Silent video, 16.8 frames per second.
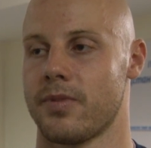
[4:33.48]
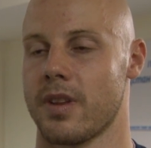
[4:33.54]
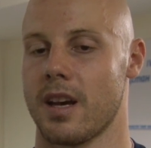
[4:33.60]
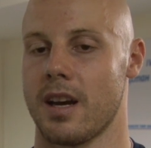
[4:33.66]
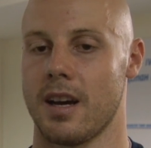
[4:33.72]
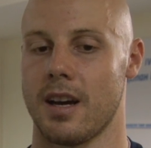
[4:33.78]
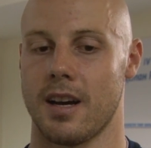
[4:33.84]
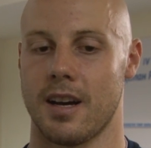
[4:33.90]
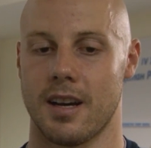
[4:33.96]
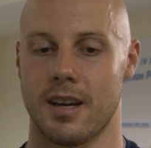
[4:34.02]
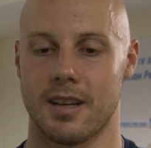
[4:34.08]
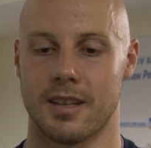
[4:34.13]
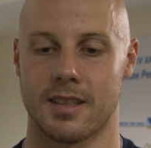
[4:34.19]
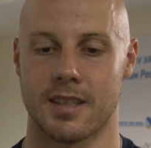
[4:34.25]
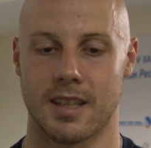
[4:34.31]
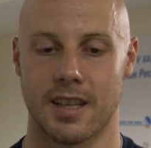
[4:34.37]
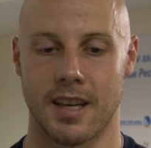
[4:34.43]

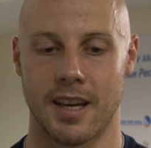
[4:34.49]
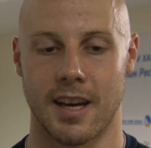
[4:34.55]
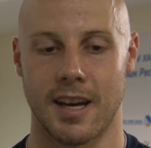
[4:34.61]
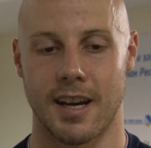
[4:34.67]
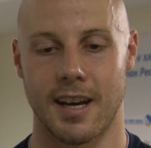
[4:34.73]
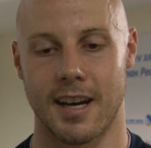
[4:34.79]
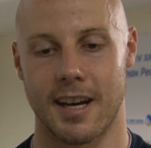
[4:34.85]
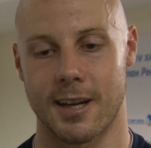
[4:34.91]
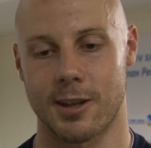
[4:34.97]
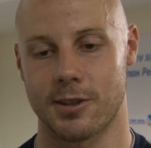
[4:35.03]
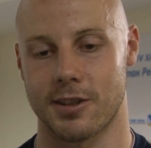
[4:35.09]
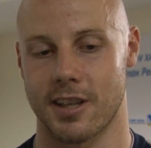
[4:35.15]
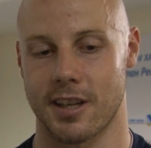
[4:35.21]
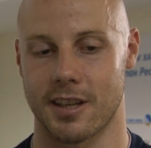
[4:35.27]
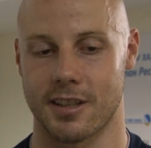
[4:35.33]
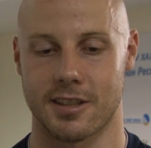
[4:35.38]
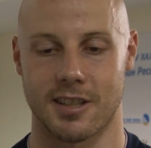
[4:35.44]
I don't
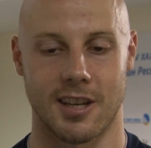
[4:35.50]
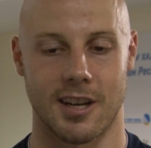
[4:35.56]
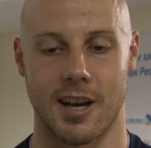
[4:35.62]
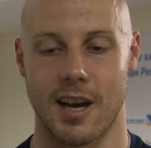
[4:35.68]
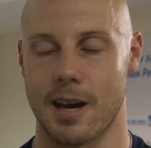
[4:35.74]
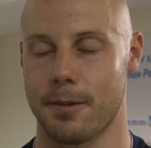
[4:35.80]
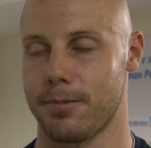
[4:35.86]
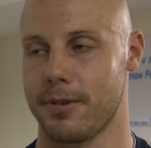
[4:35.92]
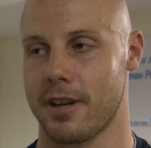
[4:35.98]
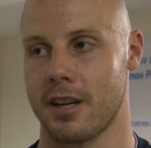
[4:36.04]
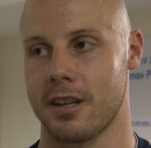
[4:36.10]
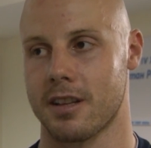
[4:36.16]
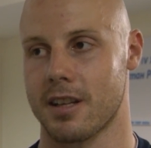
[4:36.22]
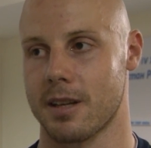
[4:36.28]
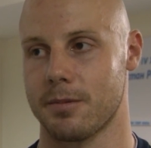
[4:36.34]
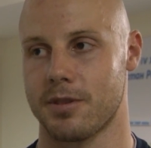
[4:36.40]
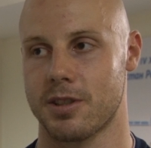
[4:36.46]
think it's going to happen
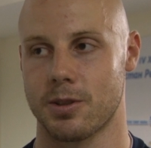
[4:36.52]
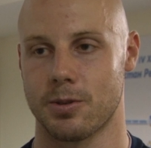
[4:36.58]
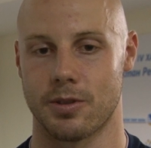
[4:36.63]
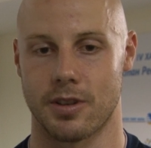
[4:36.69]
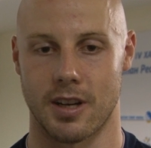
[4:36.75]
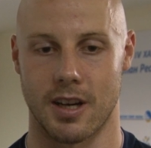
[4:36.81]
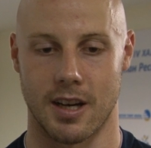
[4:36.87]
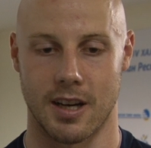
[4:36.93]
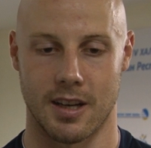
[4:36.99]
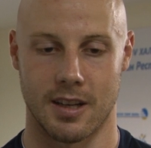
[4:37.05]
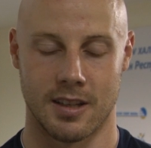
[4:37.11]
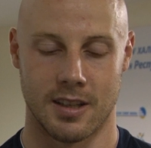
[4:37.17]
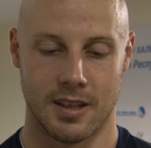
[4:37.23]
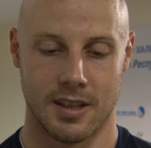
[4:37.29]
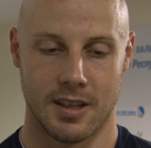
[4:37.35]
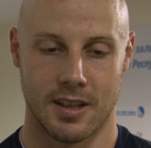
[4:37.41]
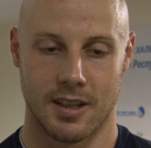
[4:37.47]
anytime soon.
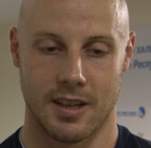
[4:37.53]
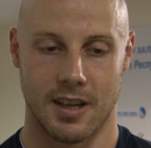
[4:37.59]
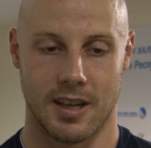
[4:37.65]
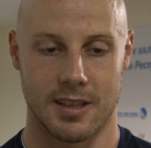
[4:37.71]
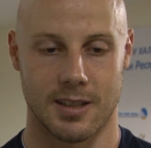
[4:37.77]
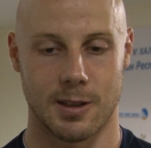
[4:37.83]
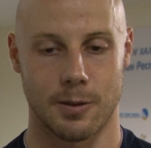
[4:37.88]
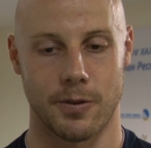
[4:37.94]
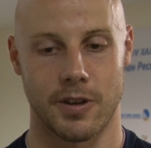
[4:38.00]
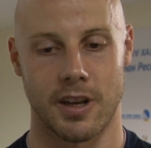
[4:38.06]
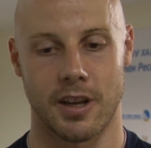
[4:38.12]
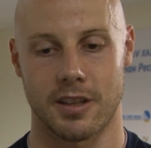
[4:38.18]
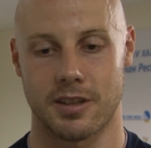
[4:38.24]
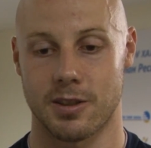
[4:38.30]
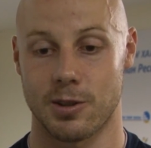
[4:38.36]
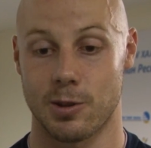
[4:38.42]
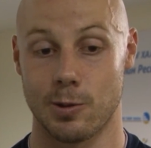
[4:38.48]
Slovenia
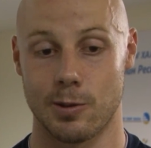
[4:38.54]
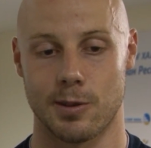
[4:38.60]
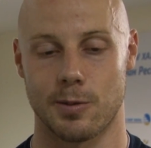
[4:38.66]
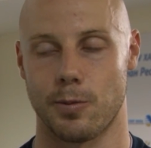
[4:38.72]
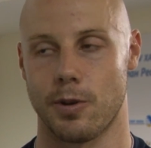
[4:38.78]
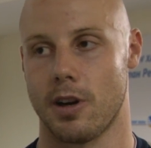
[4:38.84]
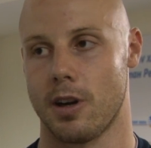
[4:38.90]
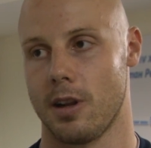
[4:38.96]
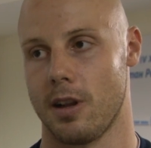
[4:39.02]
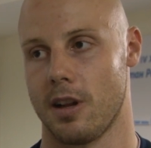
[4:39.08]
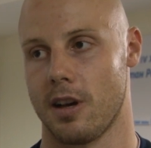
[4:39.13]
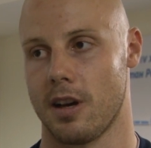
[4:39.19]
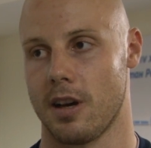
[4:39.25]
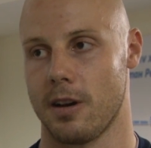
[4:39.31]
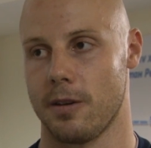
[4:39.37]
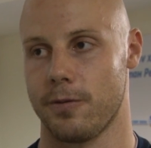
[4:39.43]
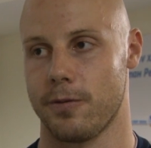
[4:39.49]
is too
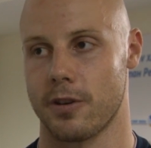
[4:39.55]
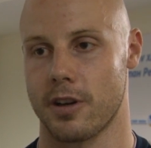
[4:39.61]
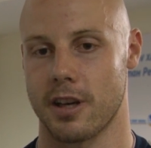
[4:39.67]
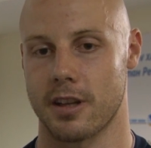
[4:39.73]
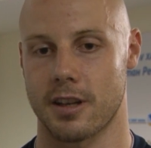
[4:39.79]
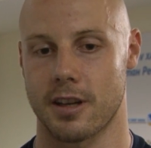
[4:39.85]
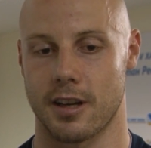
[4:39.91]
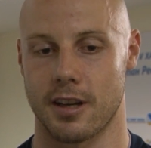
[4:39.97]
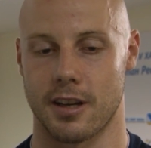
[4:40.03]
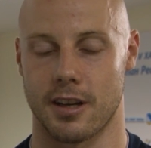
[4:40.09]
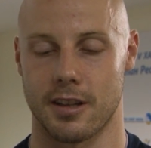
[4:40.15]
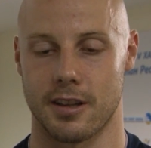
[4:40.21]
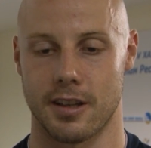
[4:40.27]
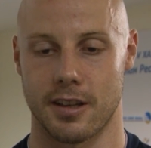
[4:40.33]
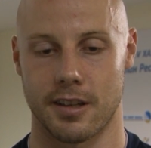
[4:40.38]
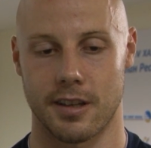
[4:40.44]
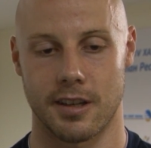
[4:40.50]
small for that kind of
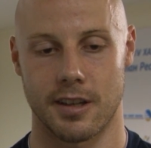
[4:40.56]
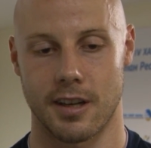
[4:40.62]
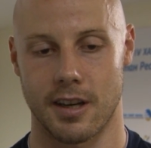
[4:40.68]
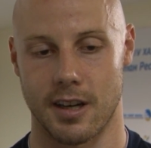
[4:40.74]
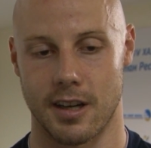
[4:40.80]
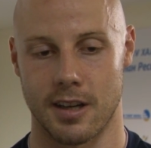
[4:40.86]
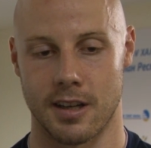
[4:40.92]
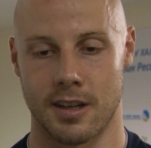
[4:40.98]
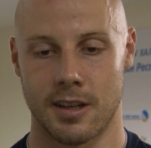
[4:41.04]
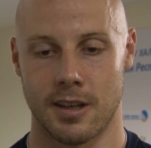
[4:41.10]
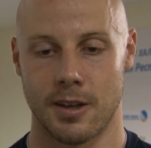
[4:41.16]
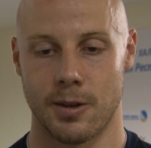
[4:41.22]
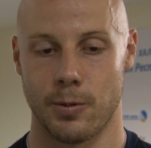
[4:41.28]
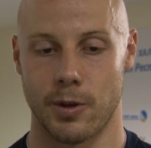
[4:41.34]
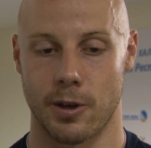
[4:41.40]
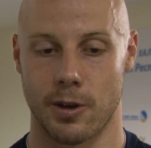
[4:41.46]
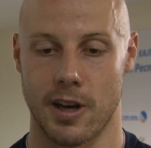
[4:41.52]
thing.
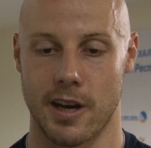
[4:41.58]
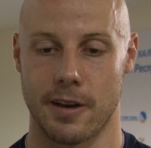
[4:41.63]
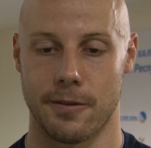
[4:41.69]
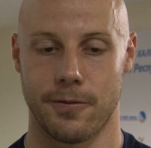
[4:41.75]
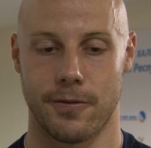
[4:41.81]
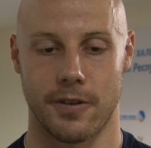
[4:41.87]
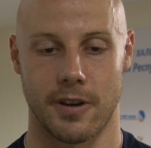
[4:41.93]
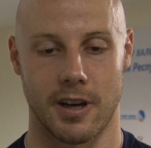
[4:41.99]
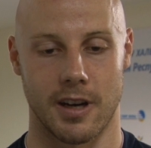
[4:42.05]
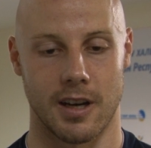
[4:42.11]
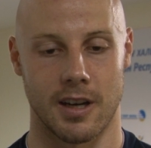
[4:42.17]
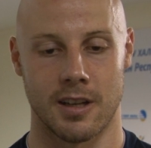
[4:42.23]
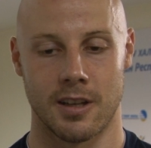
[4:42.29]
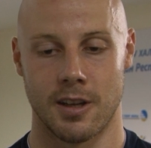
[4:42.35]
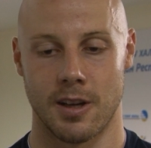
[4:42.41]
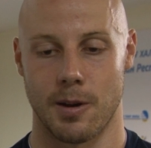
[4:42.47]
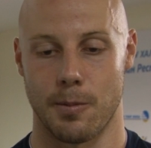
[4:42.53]
We don't have
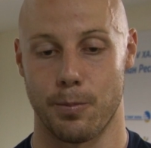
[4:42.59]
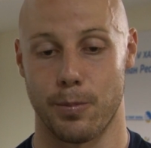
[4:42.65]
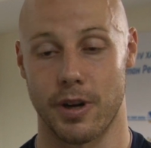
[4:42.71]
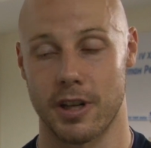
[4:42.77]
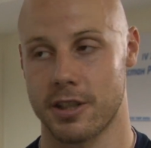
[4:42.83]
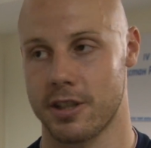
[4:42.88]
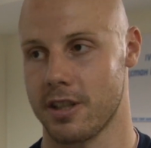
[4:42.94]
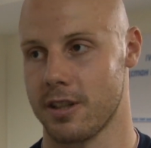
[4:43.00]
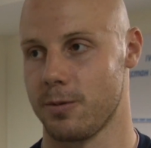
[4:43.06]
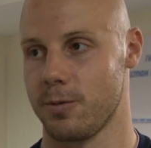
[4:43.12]
budget.